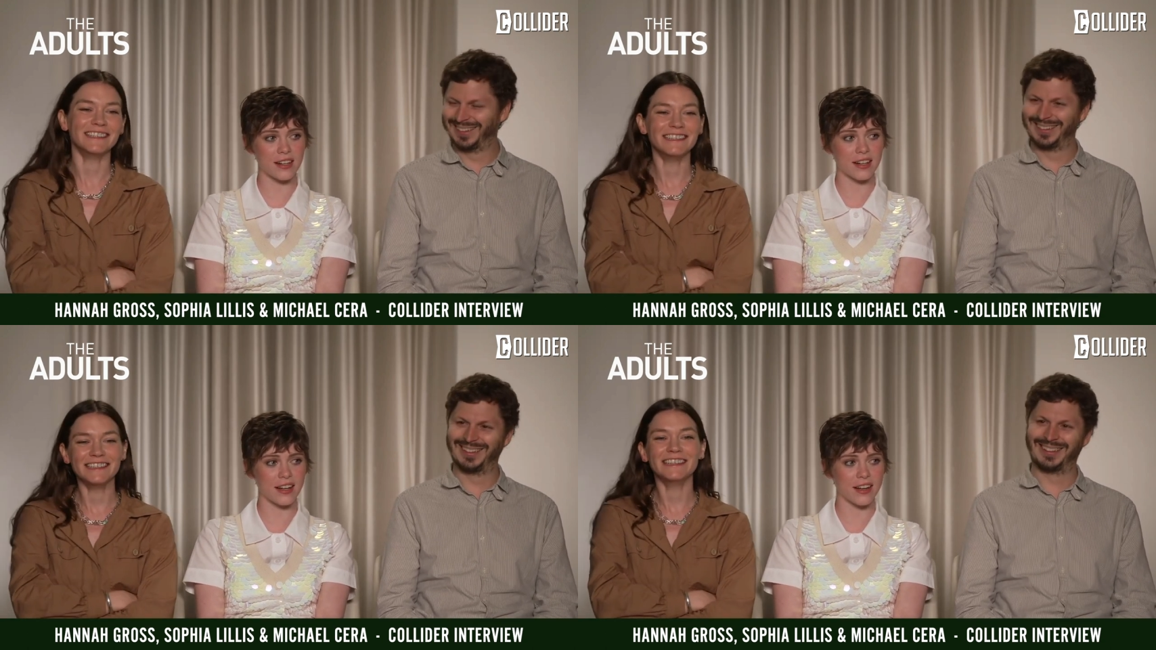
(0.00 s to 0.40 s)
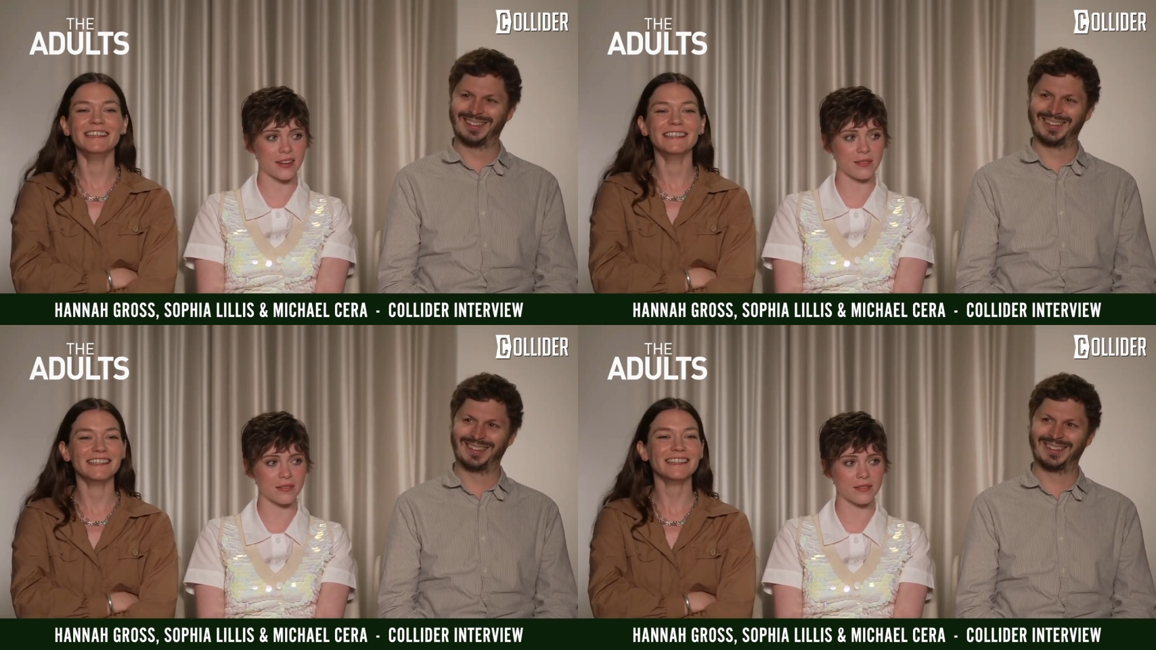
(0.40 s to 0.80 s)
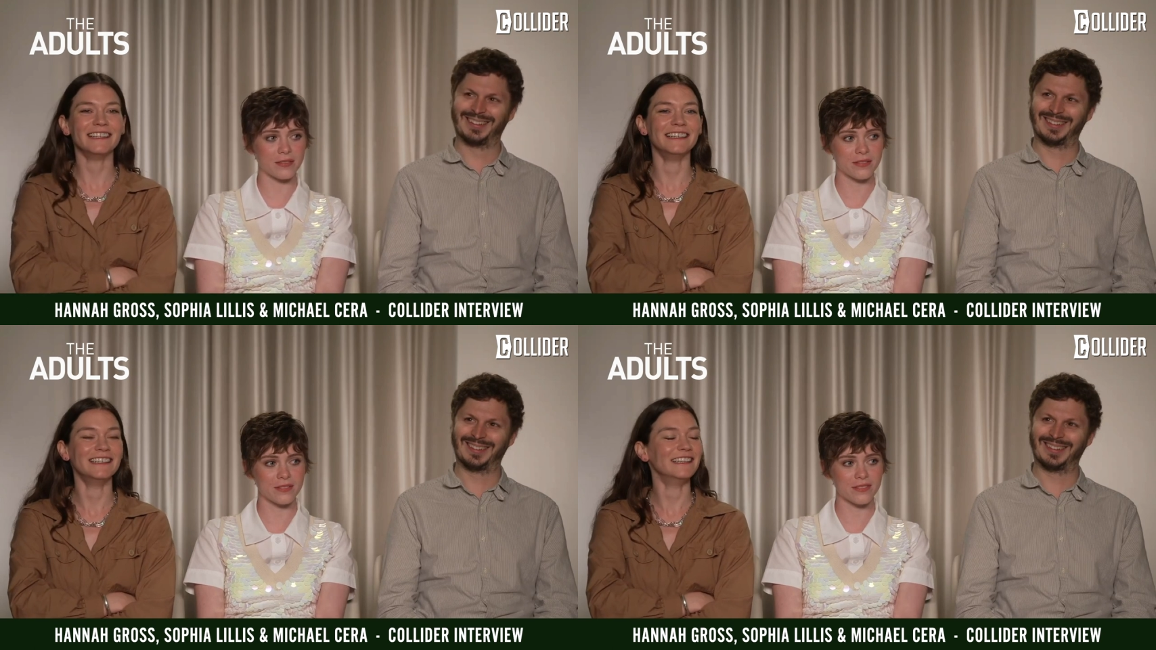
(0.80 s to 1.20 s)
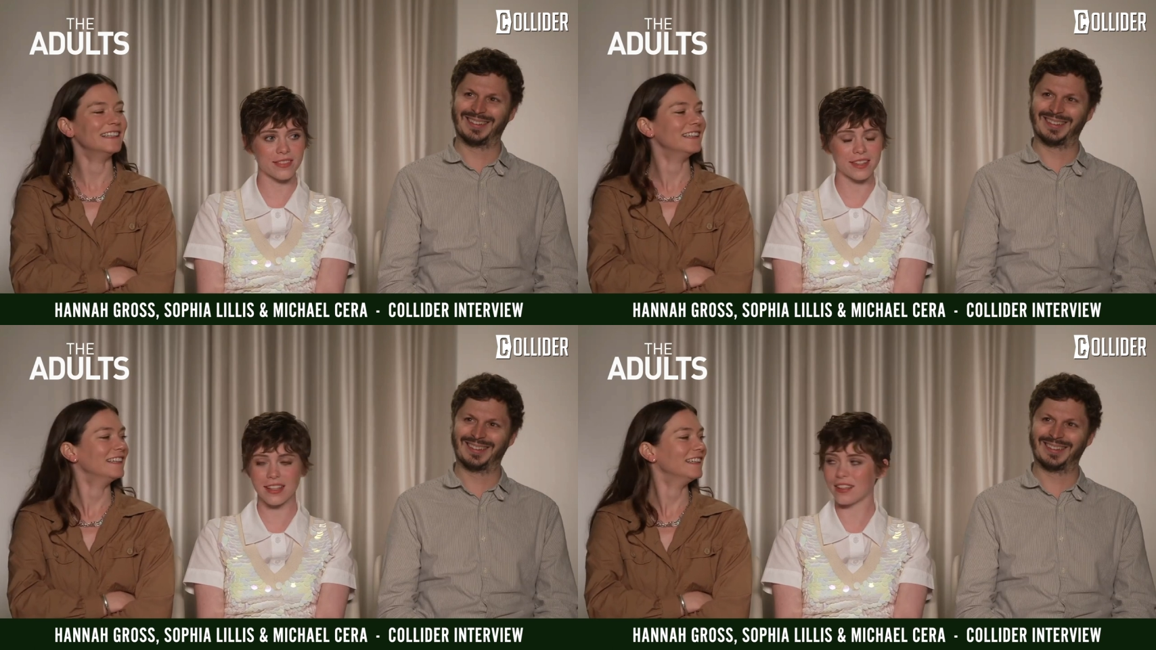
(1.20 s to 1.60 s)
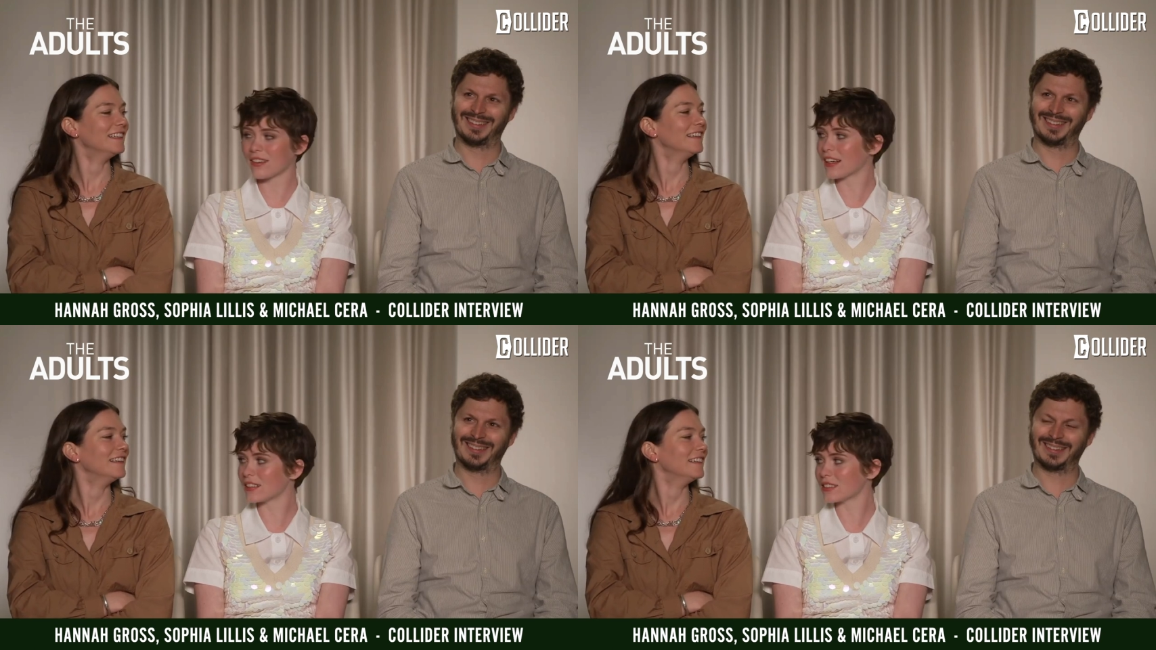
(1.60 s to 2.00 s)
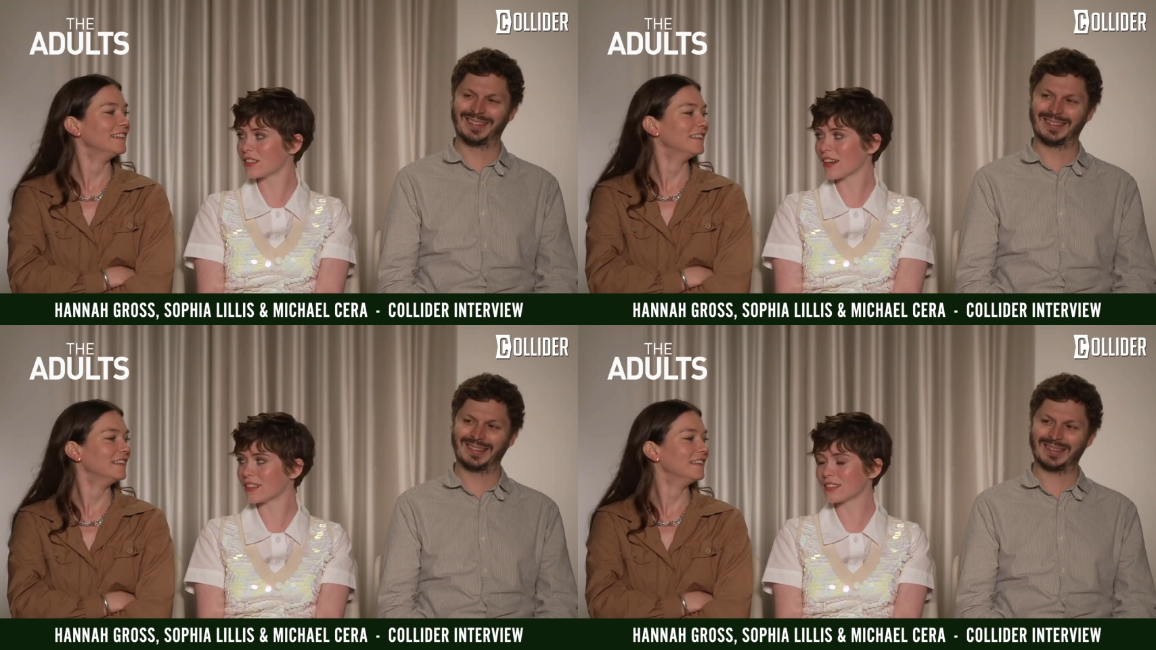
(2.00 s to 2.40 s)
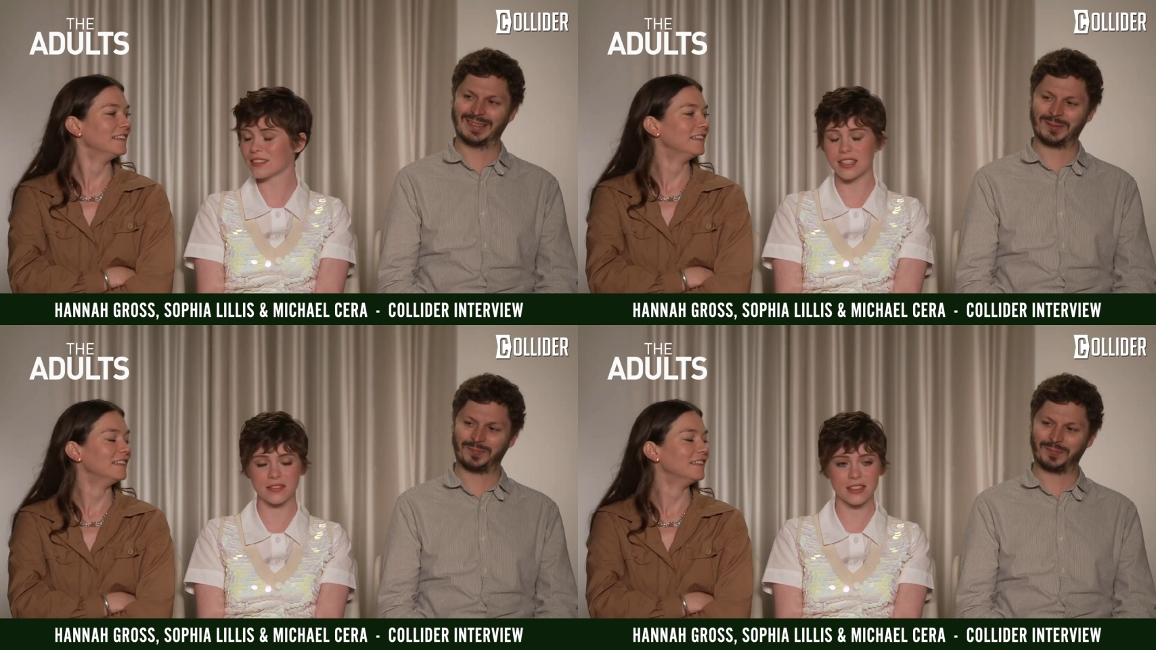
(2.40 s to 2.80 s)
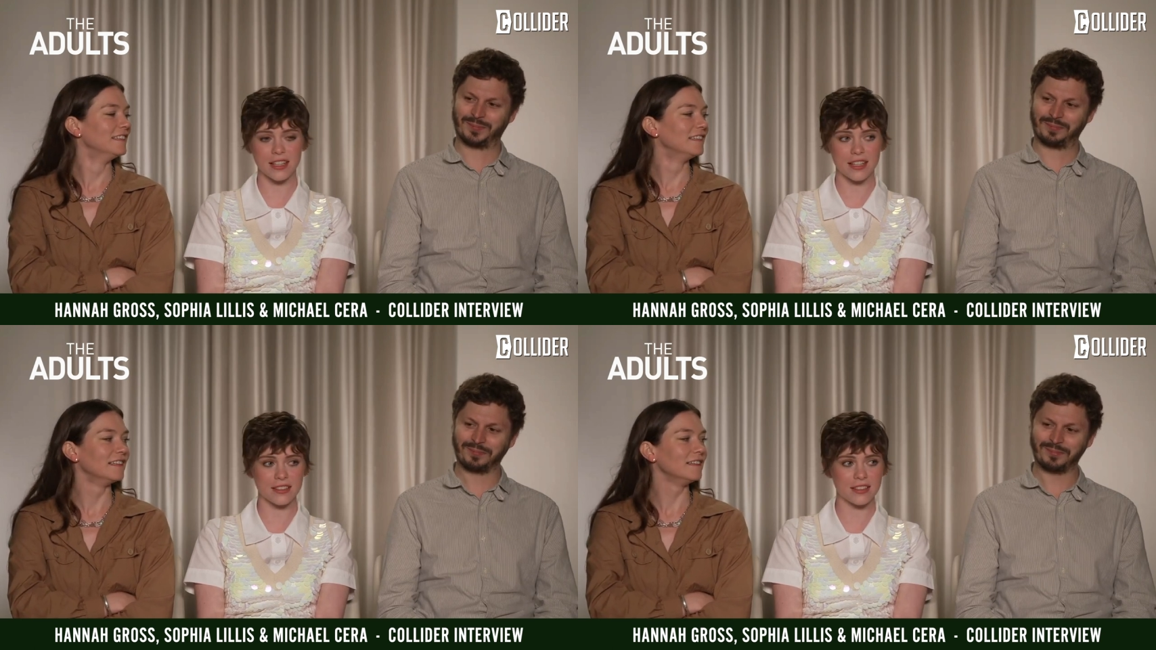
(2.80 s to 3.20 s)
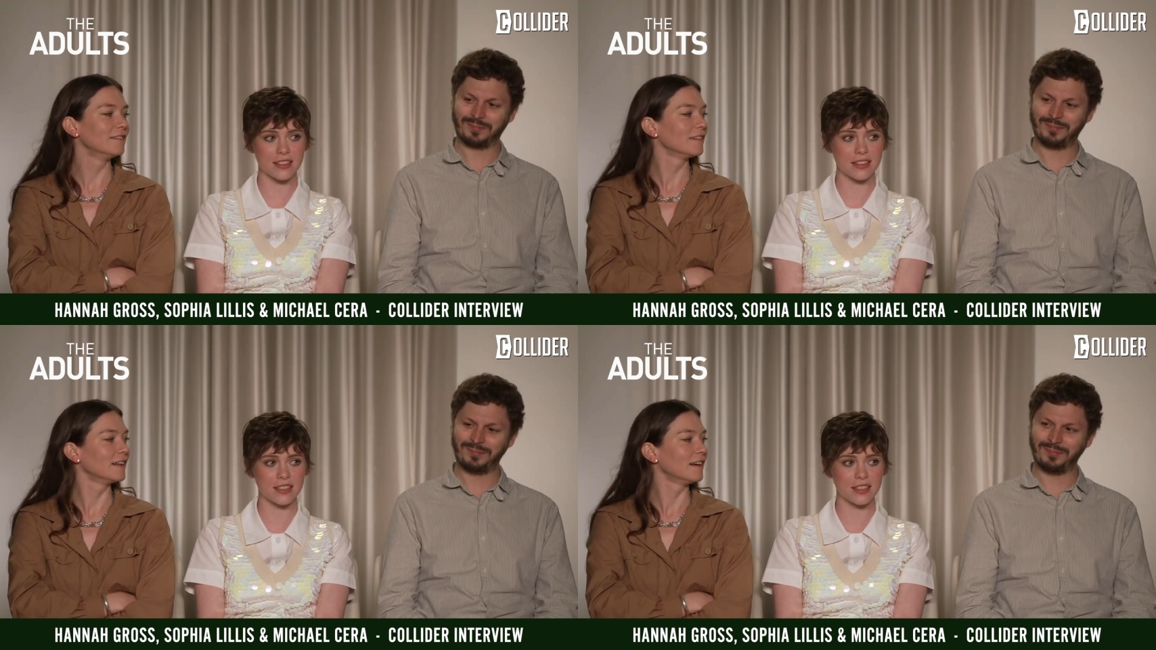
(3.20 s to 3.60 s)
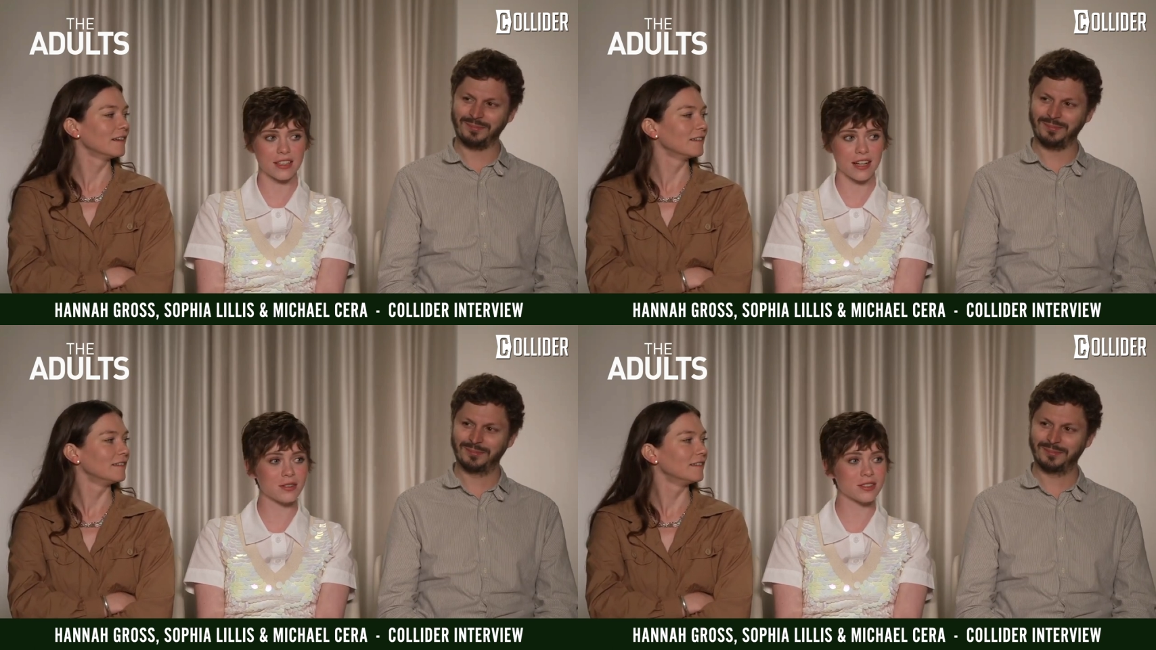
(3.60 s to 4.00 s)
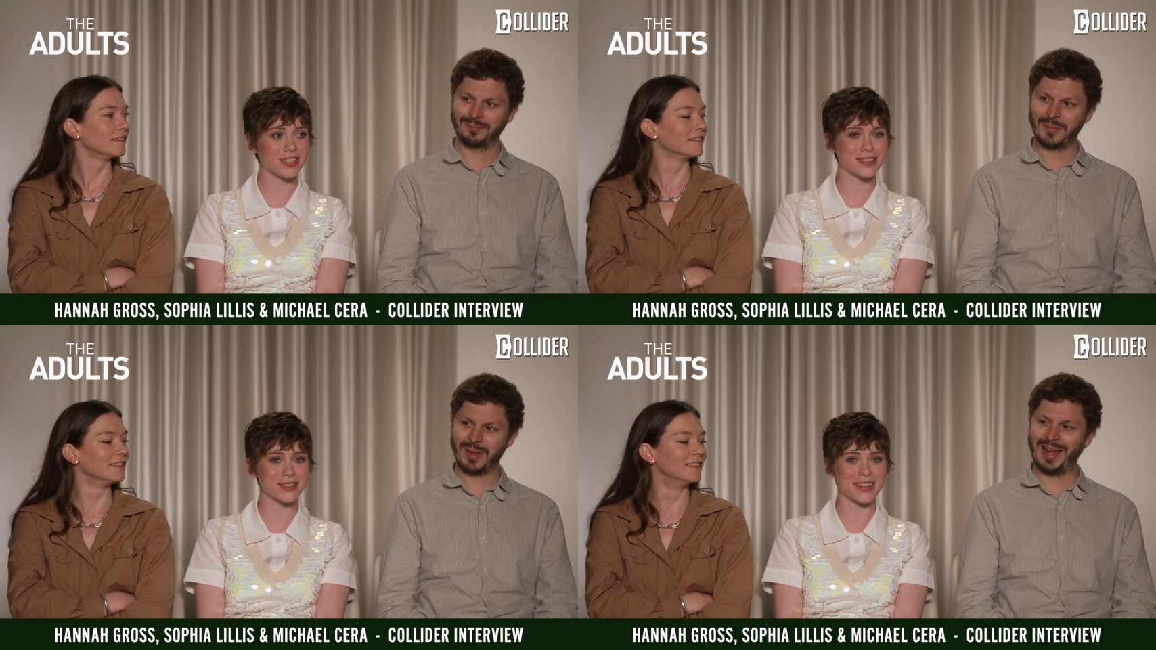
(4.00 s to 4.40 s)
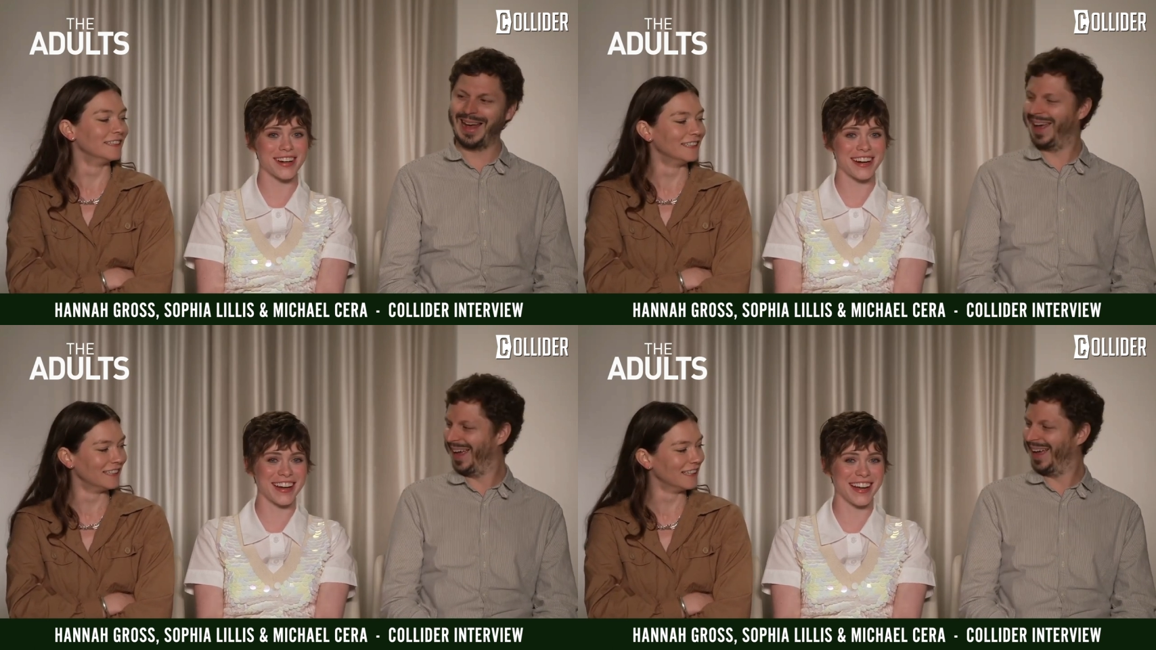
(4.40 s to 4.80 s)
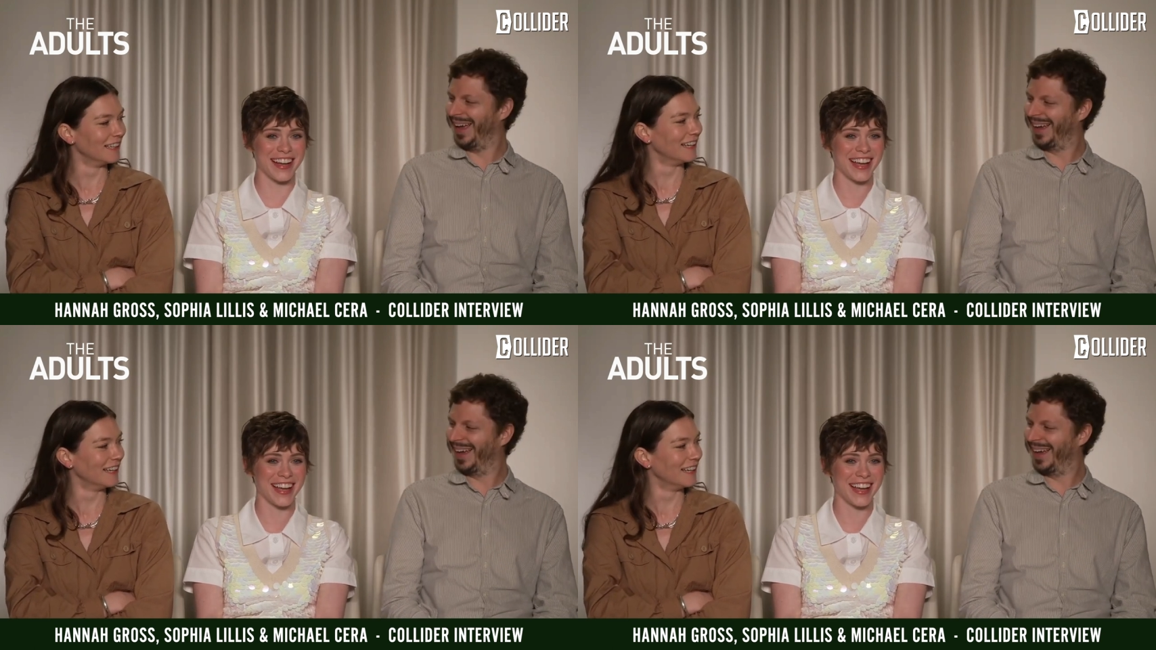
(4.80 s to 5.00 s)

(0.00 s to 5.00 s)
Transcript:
Speaker 1: Um, you guys, you guys toughed it out. You were there. I was also there.